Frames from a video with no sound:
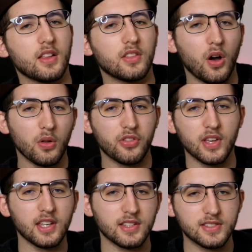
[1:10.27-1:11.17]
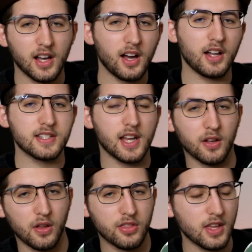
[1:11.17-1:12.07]
The whole thing is Art
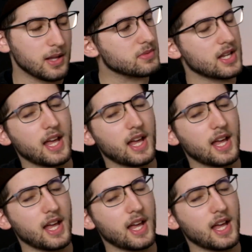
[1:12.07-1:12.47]
Deco themed